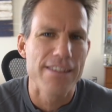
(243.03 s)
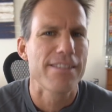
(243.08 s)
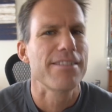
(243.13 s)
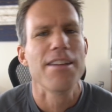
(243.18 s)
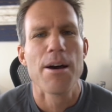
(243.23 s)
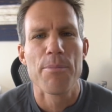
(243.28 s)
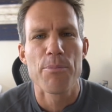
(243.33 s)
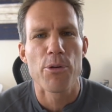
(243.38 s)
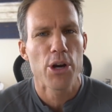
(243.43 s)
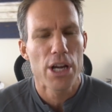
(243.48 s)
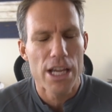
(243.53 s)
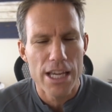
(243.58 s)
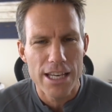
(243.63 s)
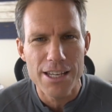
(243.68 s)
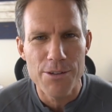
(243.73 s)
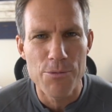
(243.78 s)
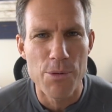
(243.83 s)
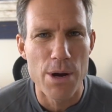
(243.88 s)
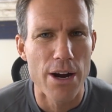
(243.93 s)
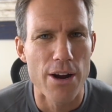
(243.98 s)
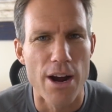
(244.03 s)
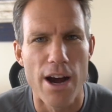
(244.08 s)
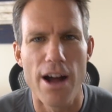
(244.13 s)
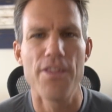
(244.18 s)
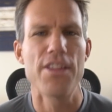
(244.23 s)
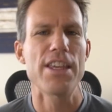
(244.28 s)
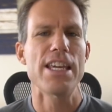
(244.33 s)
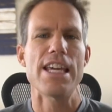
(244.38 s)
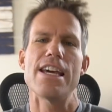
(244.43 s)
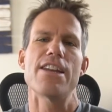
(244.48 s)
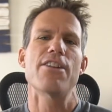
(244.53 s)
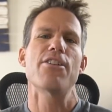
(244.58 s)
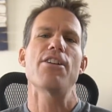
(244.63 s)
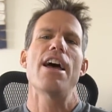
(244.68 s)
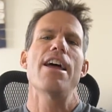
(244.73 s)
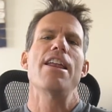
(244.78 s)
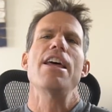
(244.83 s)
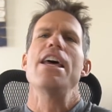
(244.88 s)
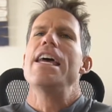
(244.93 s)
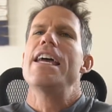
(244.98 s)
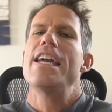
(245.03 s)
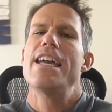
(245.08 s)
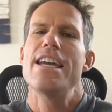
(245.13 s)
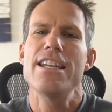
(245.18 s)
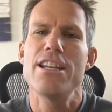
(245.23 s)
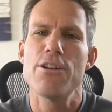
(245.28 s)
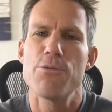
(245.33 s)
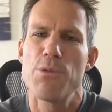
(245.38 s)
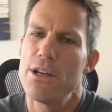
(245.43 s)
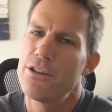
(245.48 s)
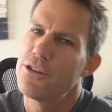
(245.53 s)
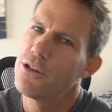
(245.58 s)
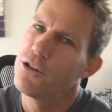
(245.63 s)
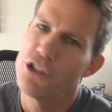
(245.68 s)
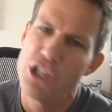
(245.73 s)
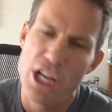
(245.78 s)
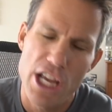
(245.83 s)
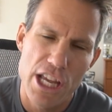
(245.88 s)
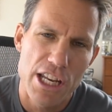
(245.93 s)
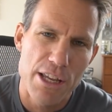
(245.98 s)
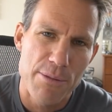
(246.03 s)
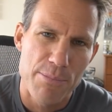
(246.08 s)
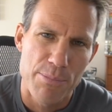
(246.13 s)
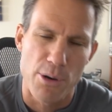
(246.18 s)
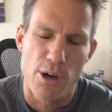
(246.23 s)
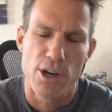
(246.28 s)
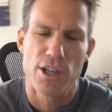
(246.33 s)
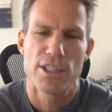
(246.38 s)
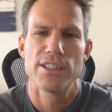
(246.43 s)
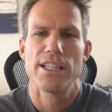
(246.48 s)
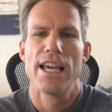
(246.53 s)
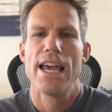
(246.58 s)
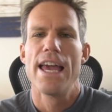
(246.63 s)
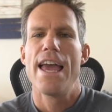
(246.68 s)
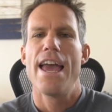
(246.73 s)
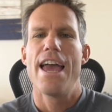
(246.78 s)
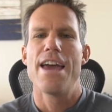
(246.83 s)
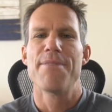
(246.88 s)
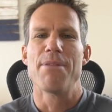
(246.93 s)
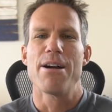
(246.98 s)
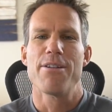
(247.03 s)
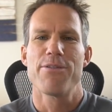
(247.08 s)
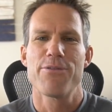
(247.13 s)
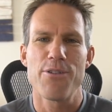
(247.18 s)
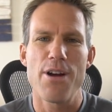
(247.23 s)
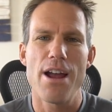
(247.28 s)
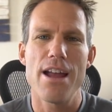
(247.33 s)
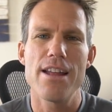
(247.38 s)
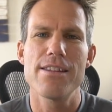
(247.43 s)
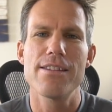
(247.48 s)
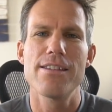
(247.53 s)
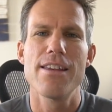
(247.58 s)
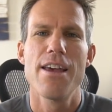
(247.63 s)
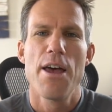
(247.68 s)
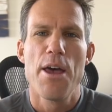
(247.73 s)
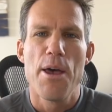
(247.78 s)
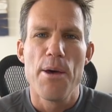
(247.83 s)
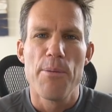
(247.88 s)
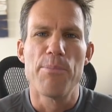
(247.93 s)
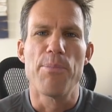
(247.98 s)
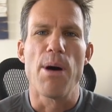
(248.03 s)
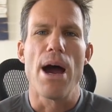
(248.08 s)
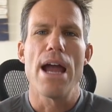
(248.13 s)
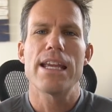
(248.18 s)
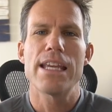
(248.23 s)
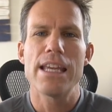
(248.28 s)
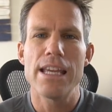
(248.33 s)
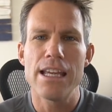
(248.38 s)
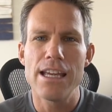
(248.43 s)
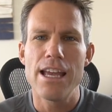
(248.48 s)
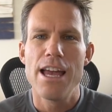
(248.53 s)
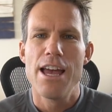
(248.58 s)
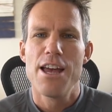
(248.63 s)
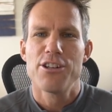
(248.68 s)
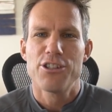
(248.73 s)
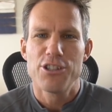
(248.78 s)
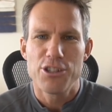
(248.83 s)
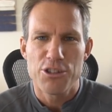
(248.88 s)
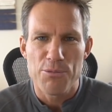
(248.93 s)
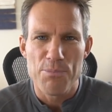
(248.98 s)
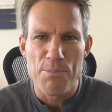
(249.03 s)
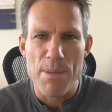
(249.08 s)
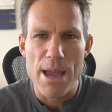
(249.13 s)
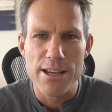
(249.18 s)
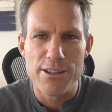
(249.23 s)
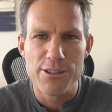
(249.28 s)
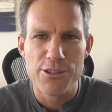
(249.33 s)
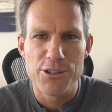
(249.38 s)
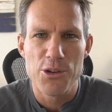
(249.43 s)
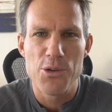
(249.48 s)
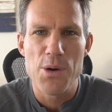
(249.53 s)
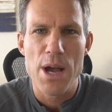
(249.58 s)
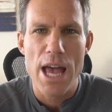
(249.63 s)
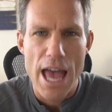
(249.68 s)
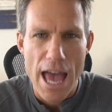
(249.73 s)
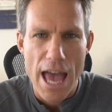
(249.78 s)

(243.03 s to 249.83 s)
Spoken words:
this number anywhere on the internet, any research, any books. And my friends, biking just makes you